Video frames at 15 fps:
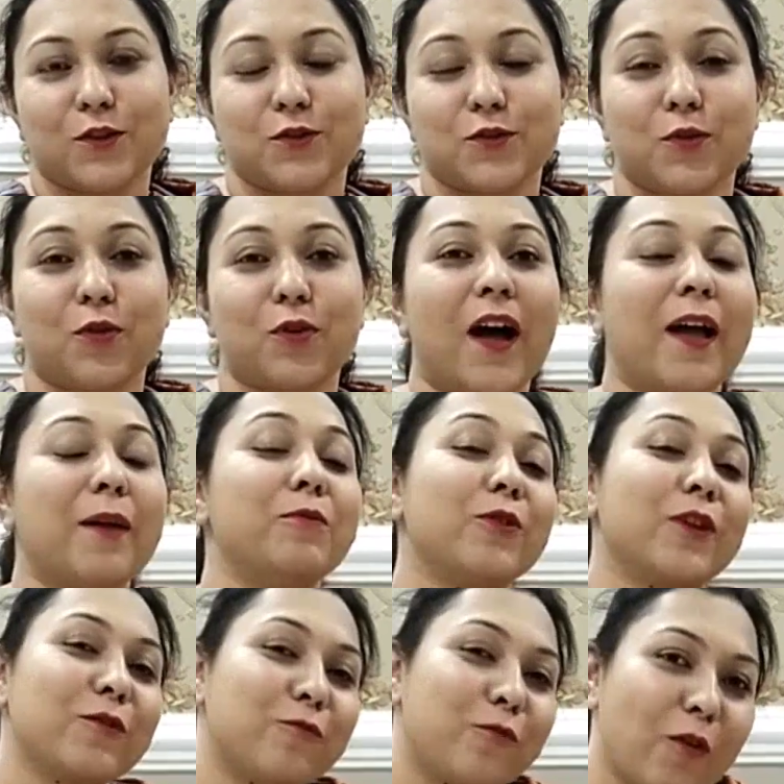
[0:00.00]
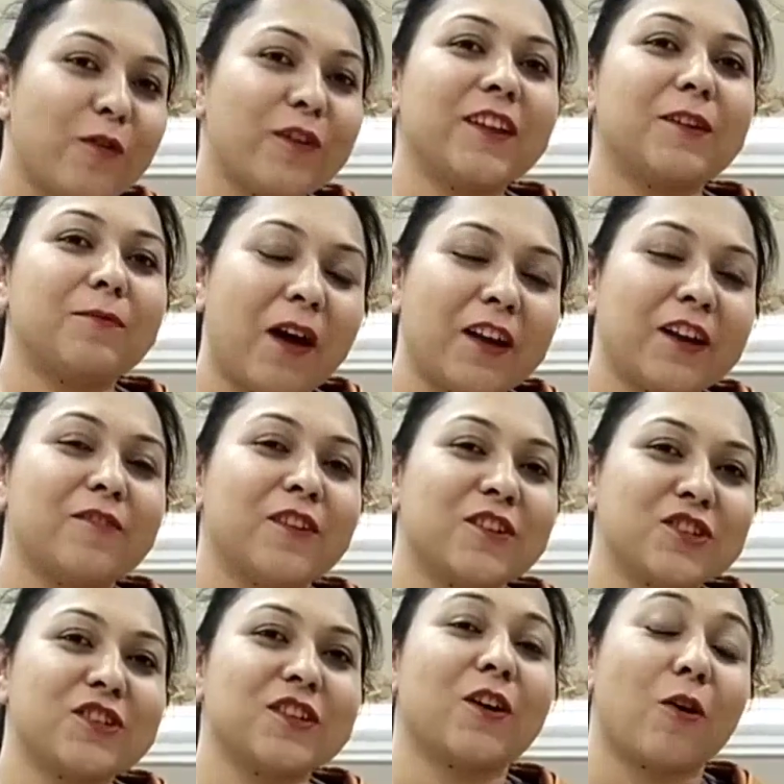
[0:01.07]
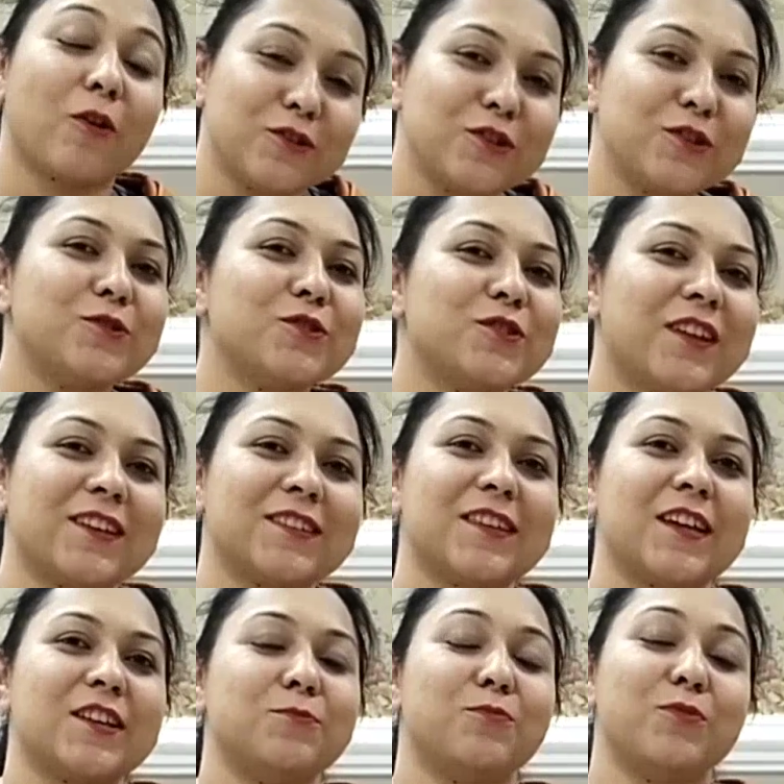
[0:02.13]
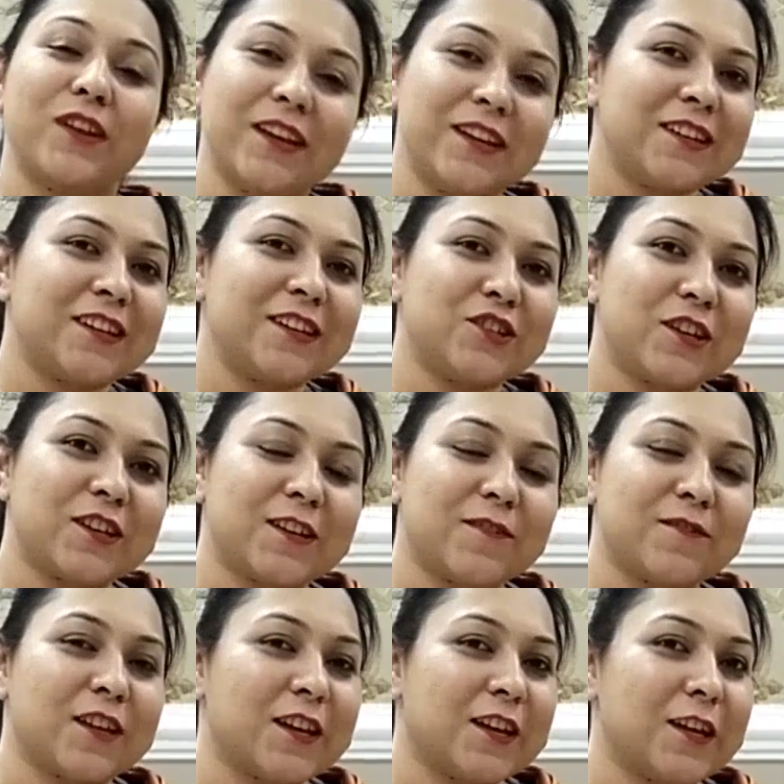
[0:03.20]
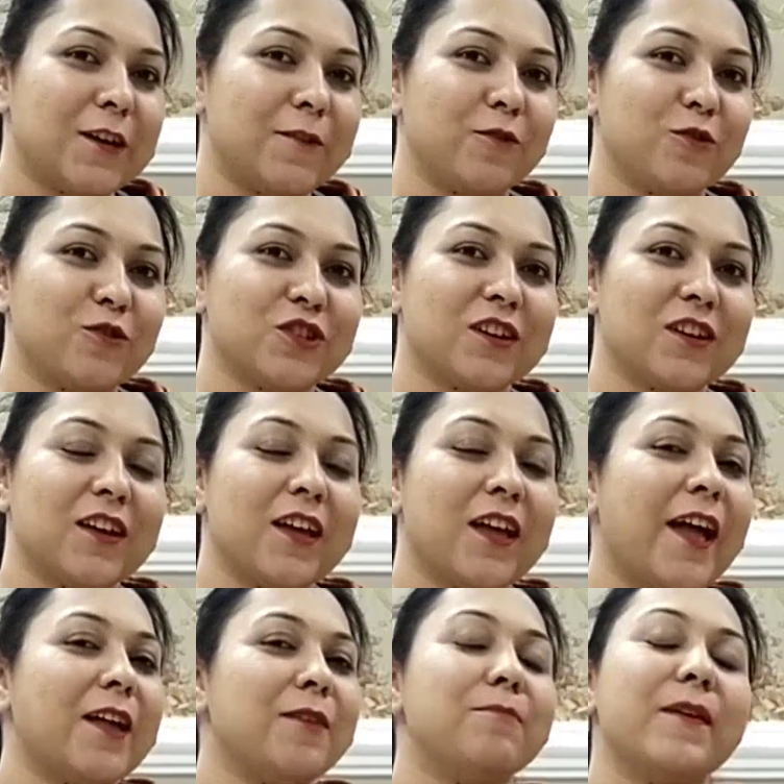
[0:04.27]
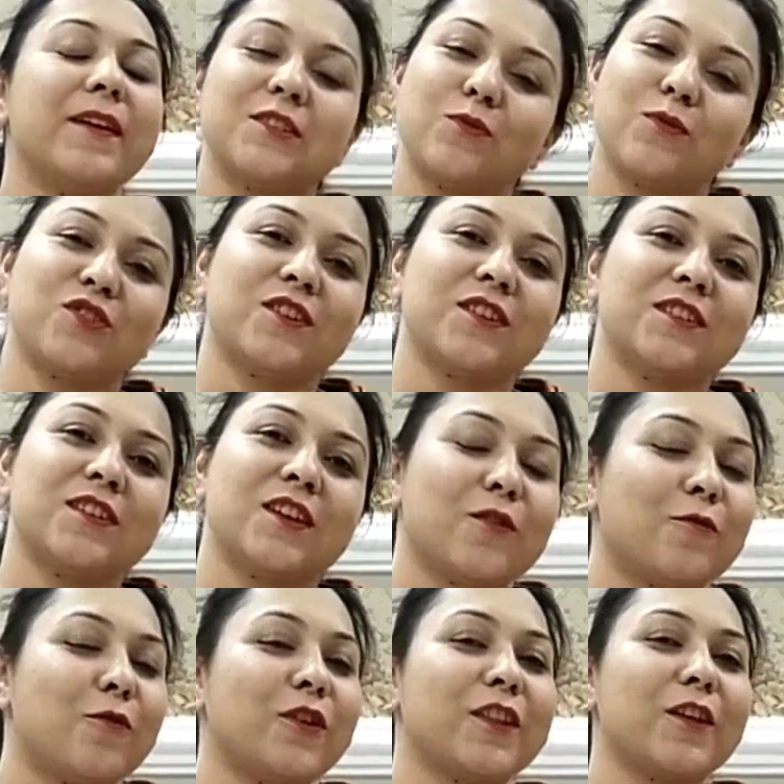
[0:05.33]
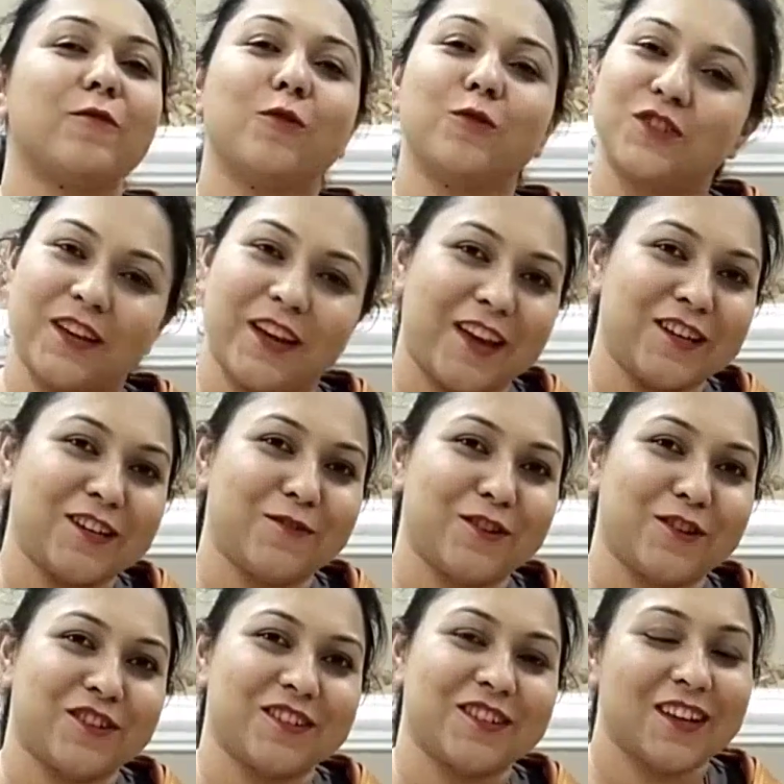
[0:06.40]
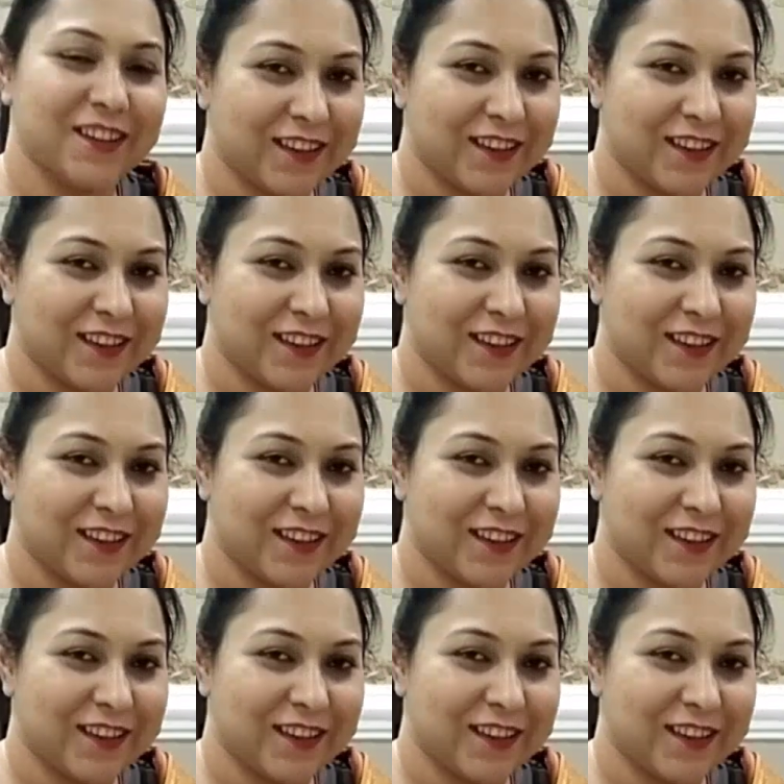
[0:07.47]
So I am looking forward that Manav Rachna continue to take such brilliant initiatives in near future, and best wishes for their future endeavours.